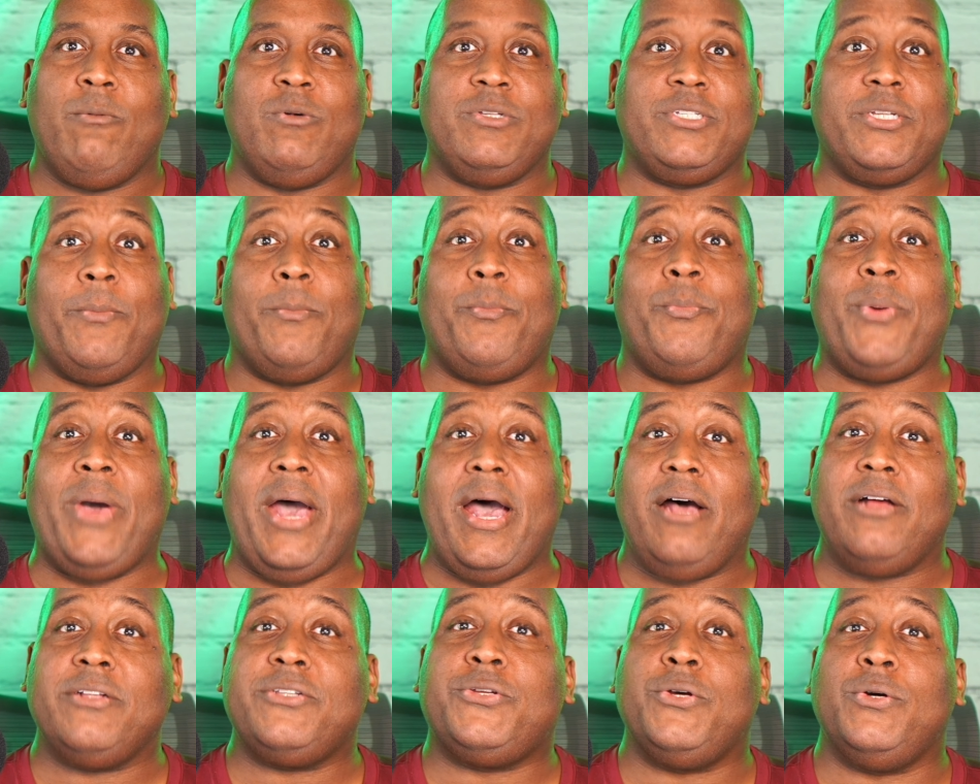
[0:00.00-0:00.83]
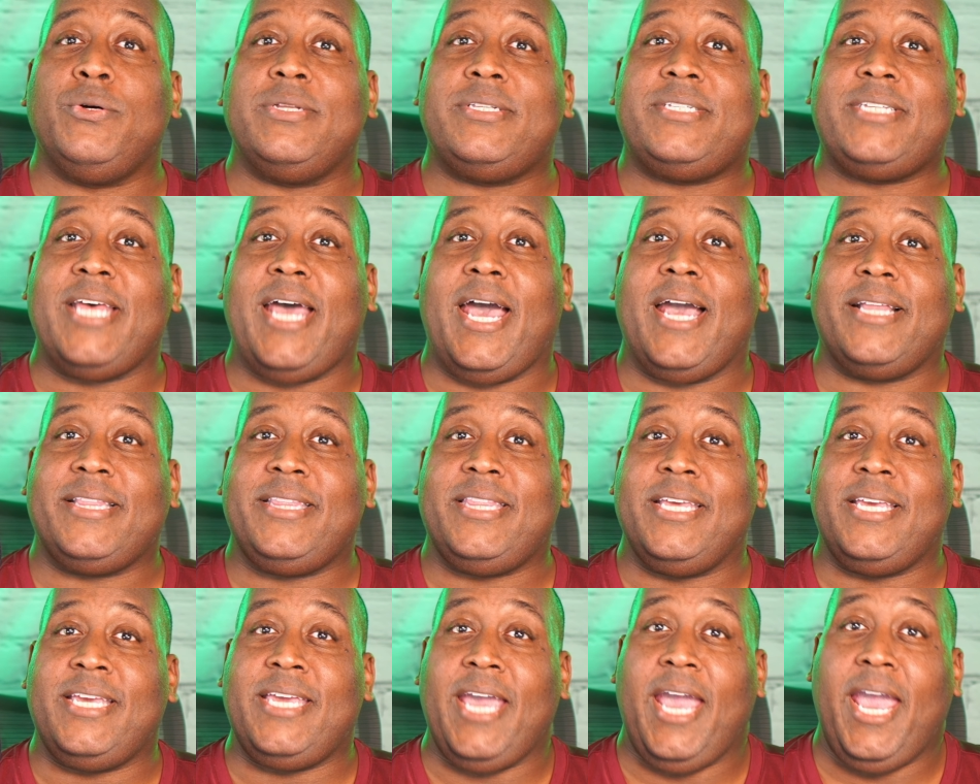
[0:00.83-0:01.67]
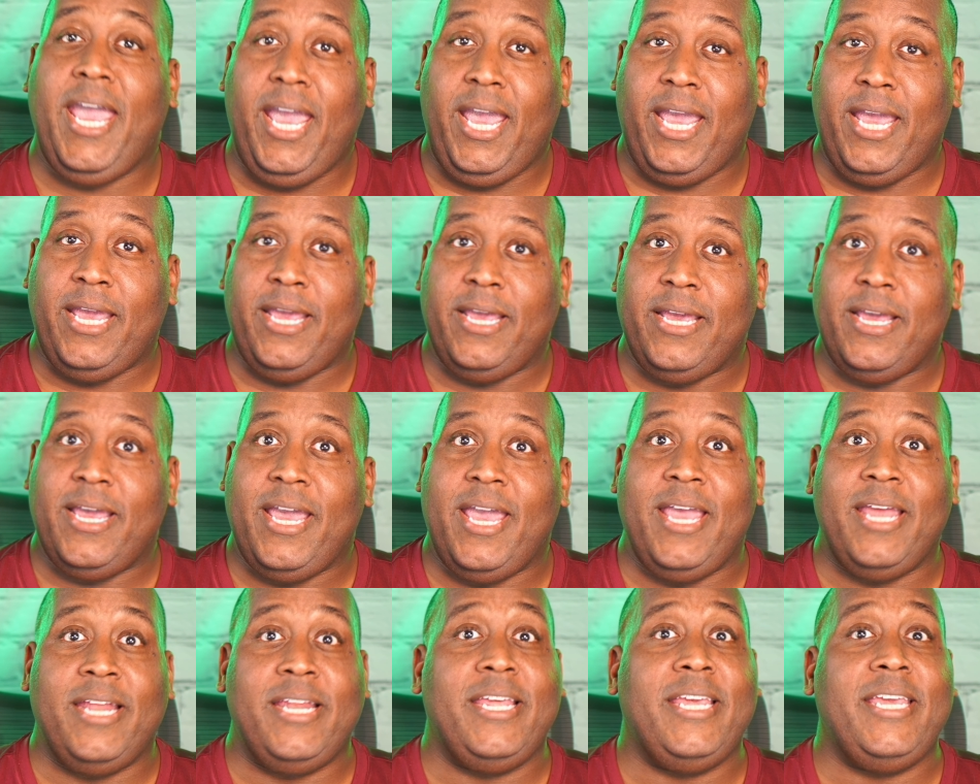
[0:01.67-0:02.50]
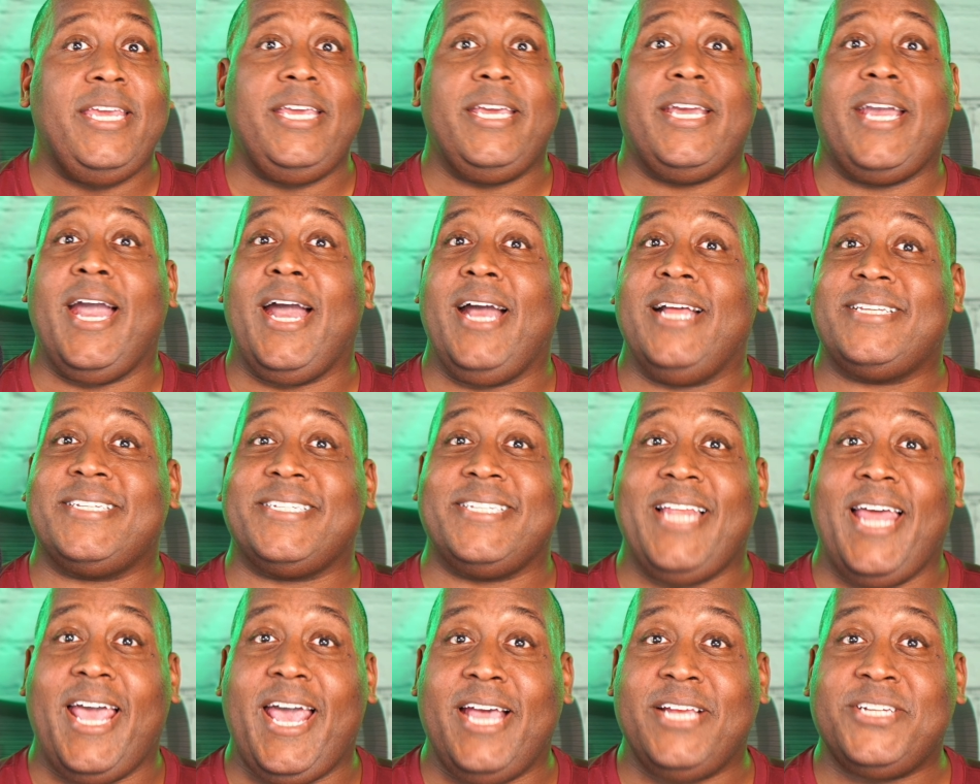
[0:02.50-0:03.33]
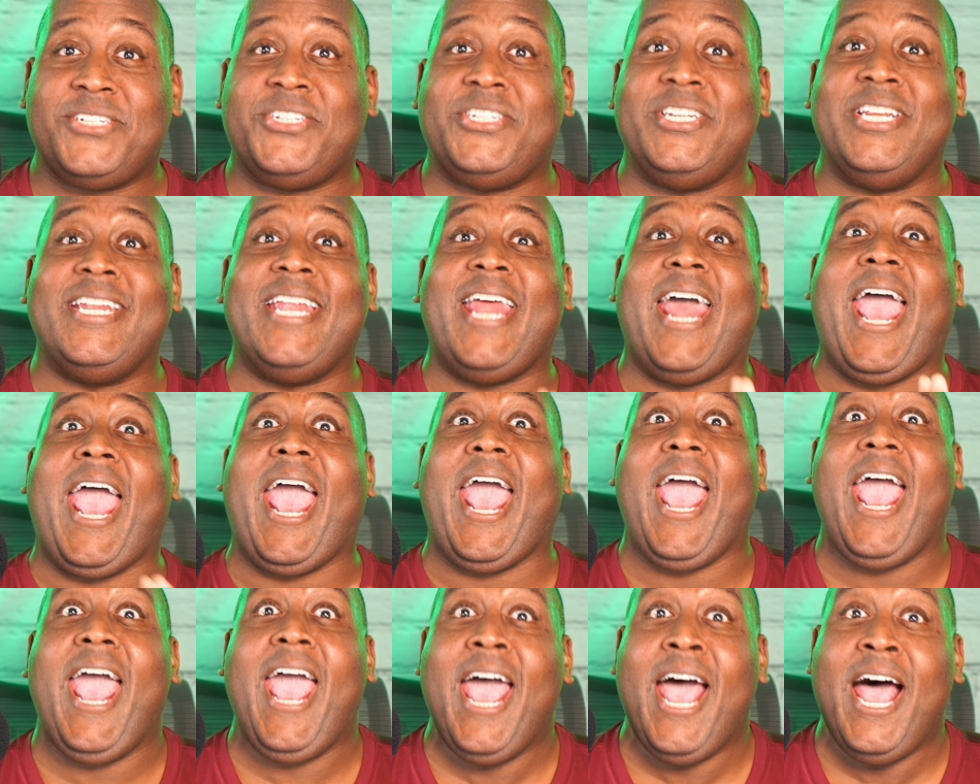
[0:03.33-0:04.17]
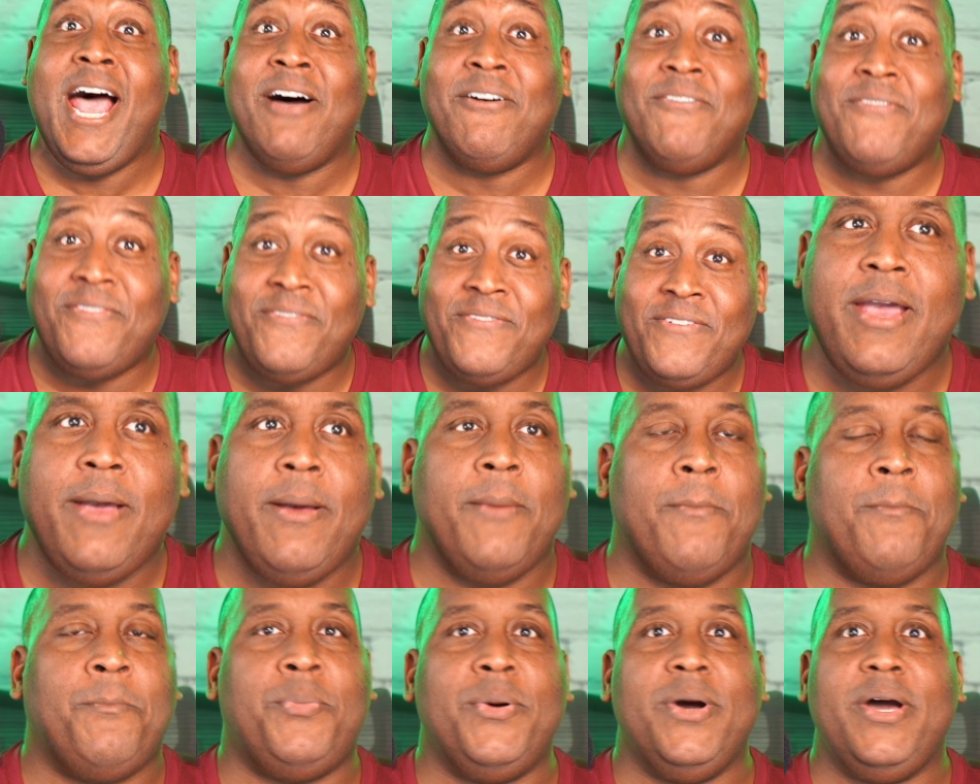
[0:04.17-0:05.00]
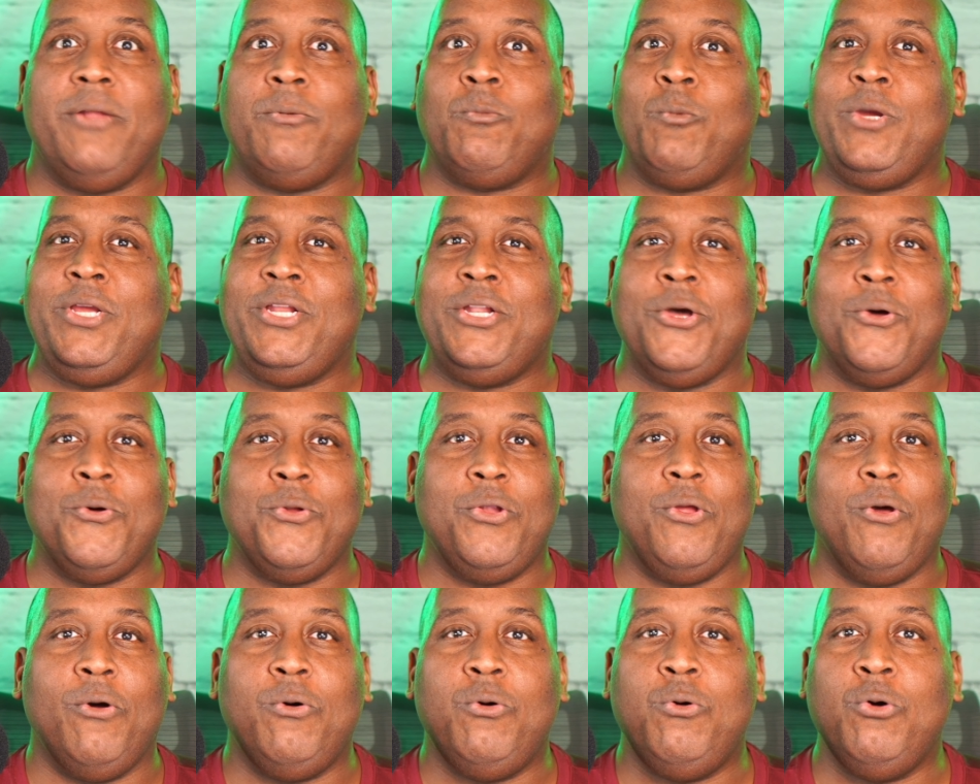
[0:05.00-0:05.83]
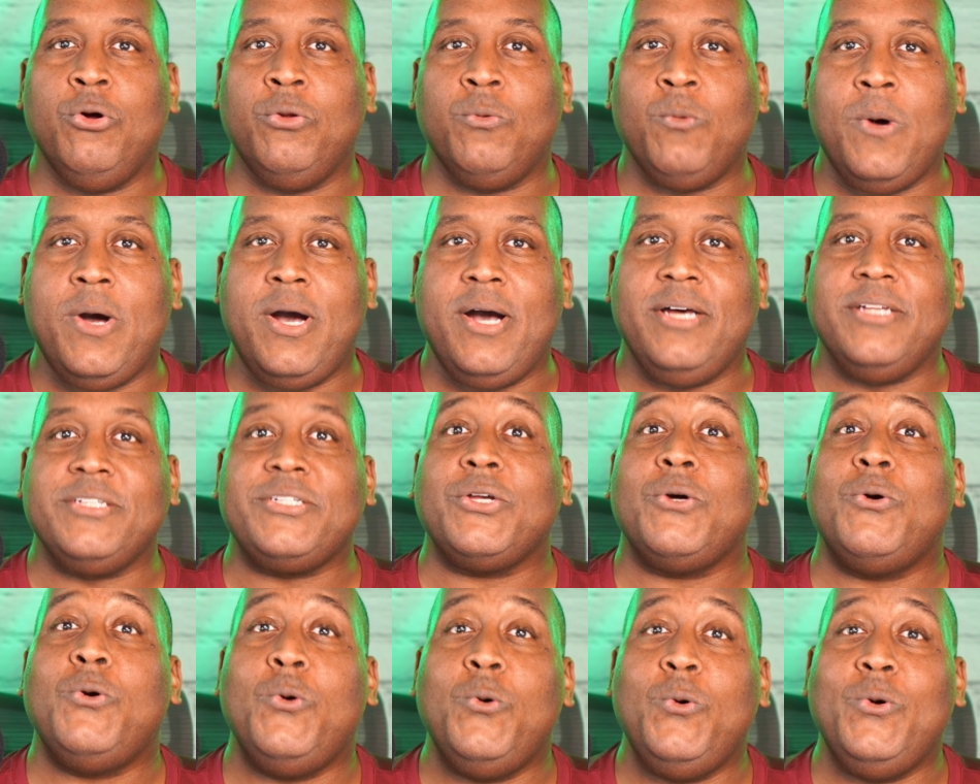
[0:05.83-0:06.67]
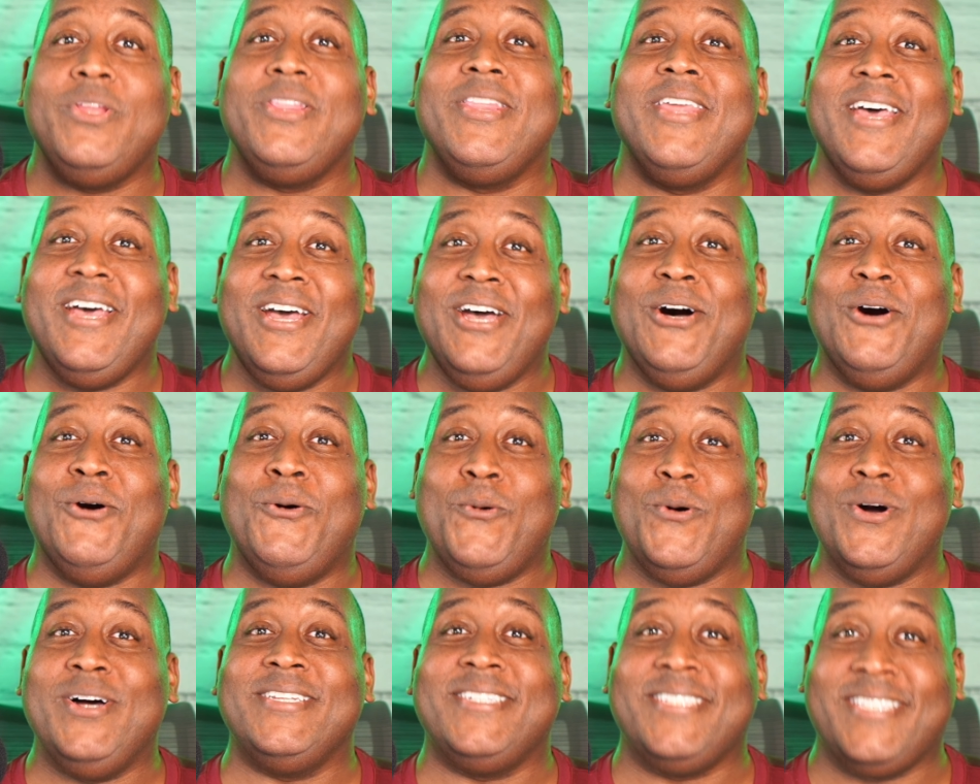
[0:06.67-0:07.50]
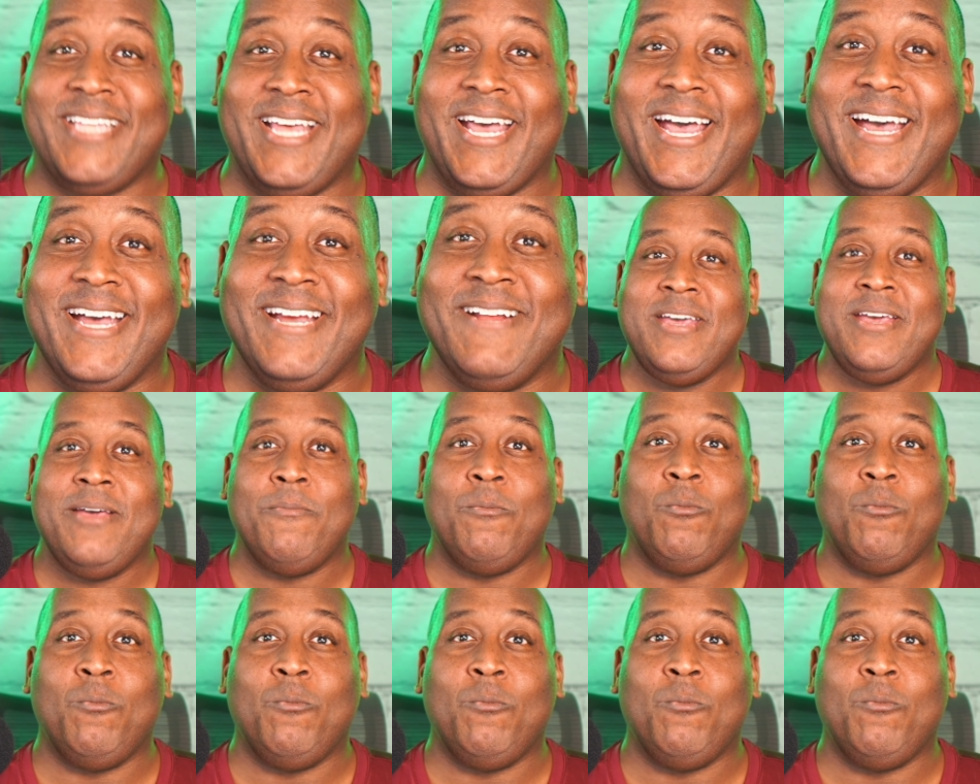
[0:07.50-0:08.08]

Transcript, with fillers: was about to attack the gang and he got slashed in half but we don't know who it was. Who in the hell was that?